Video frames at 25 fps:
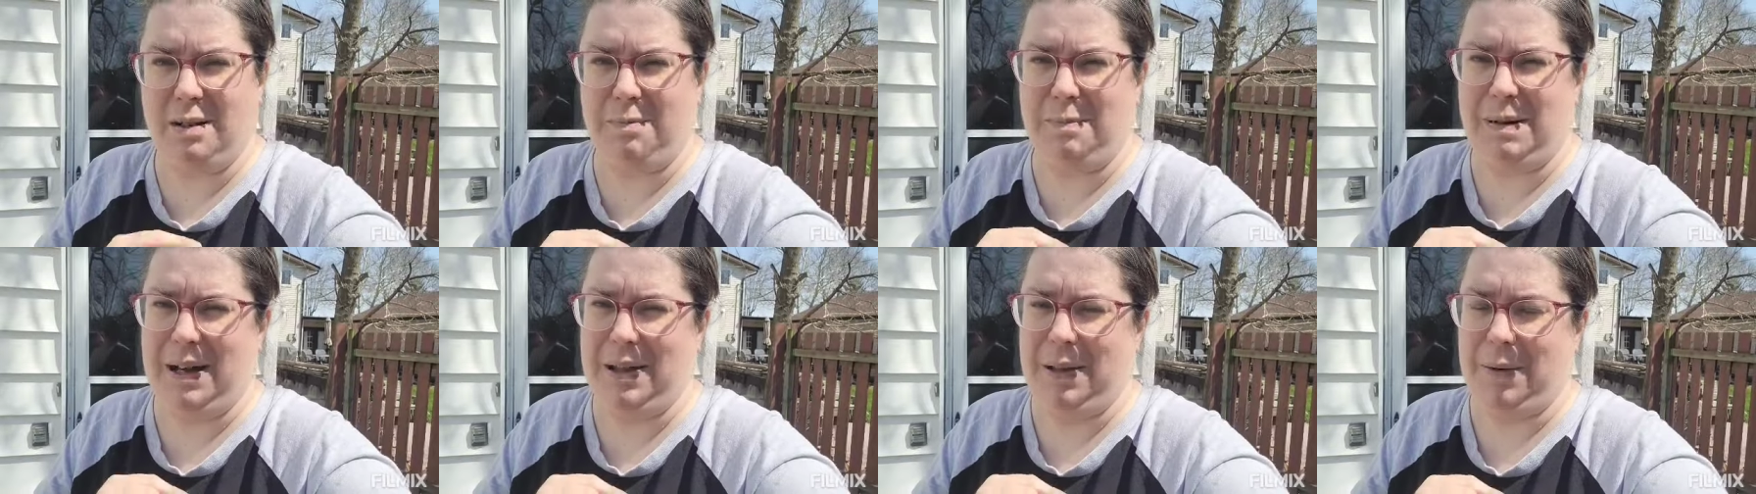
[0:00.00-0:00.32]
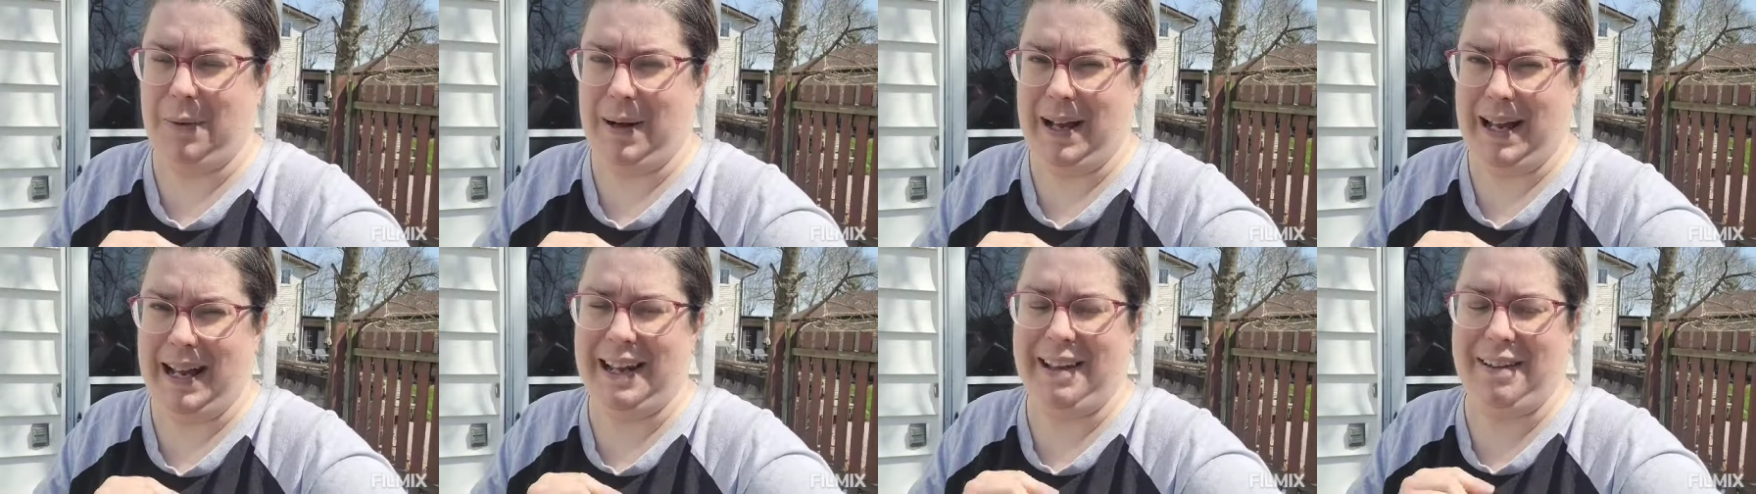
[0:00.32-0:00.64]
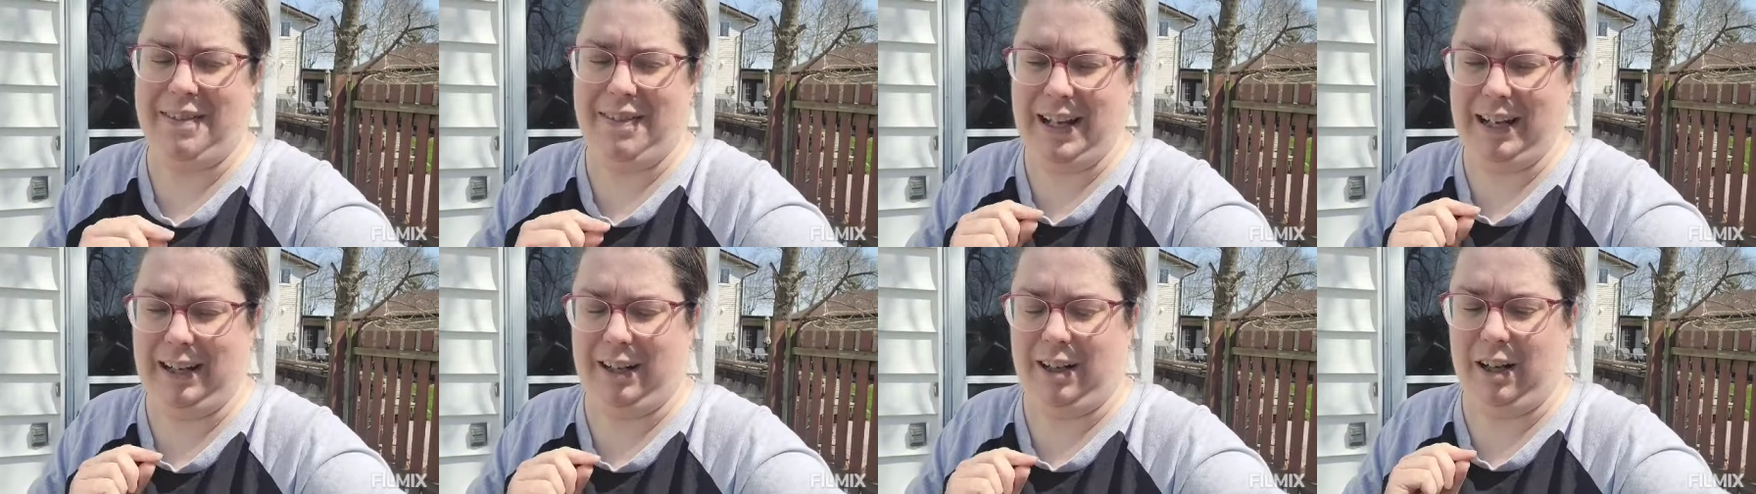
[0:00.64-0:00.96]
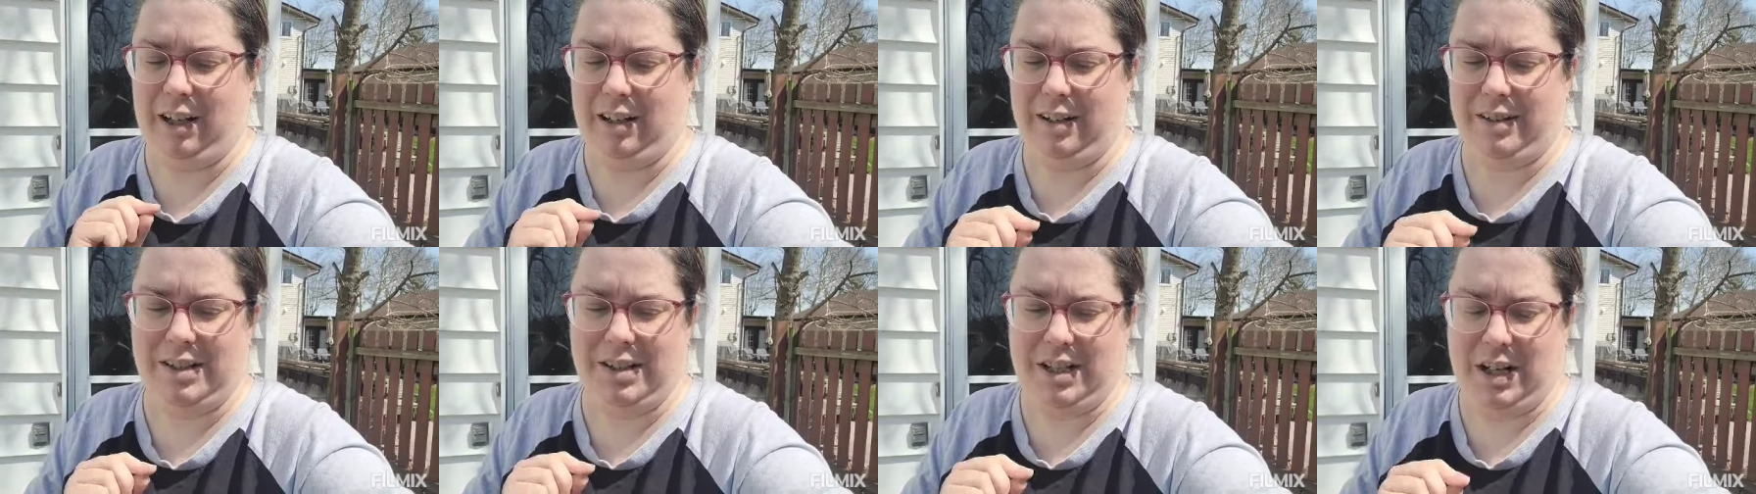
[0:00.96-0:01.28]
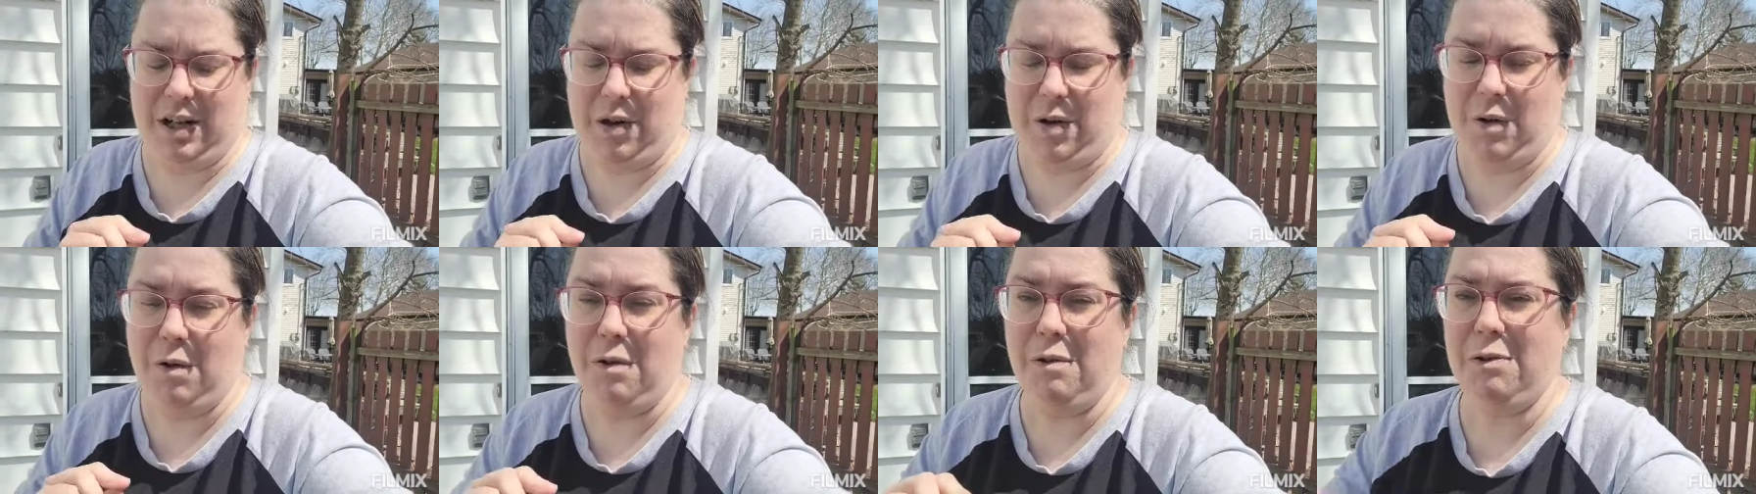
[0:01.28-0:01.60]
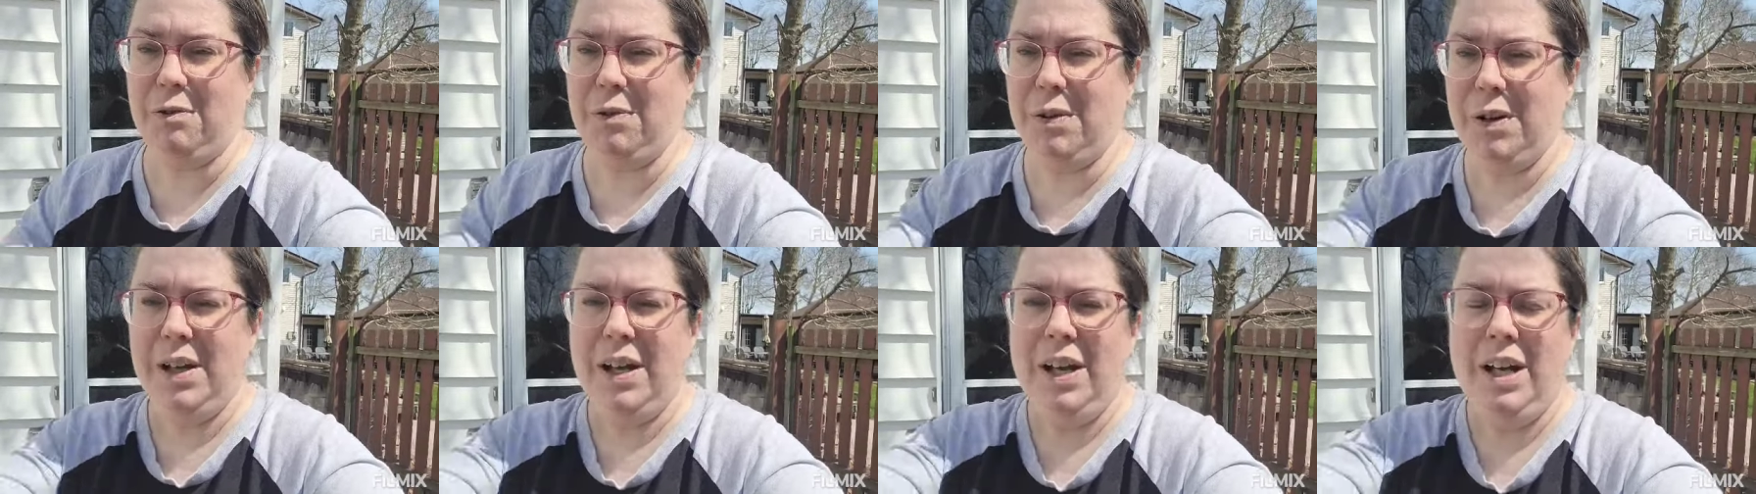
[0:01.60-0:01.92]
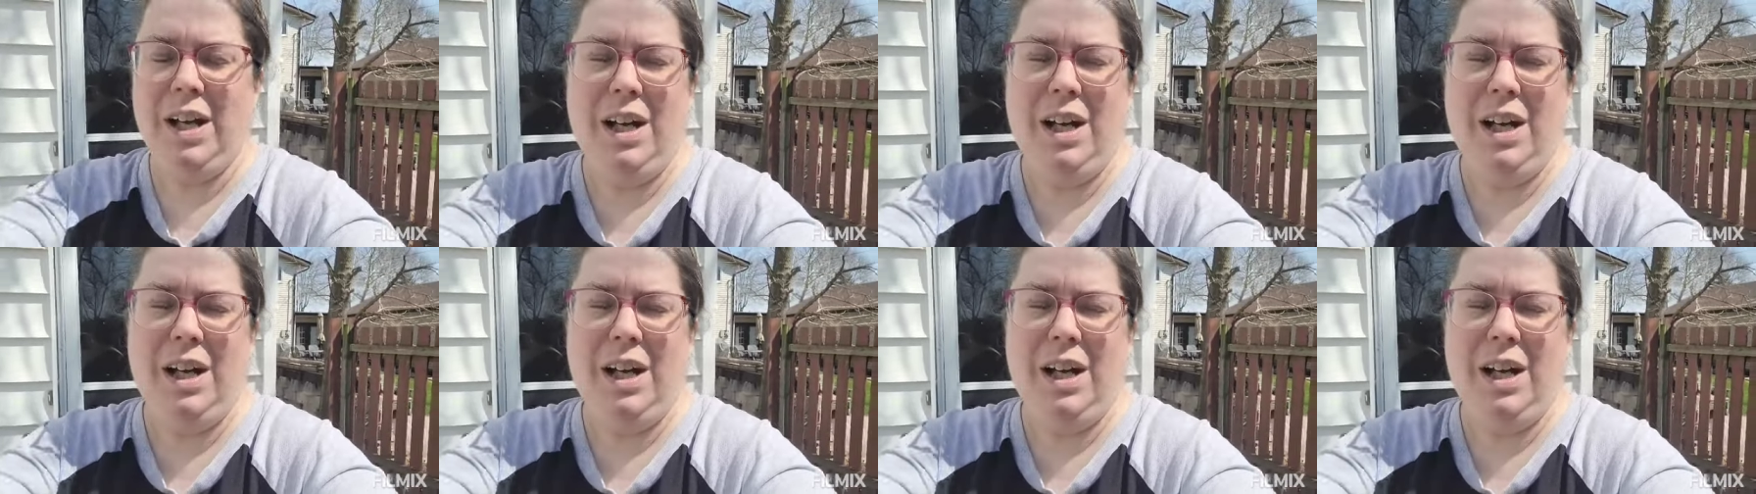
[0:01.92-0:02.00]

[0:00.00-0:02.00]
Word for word: by the way, they are on a stove,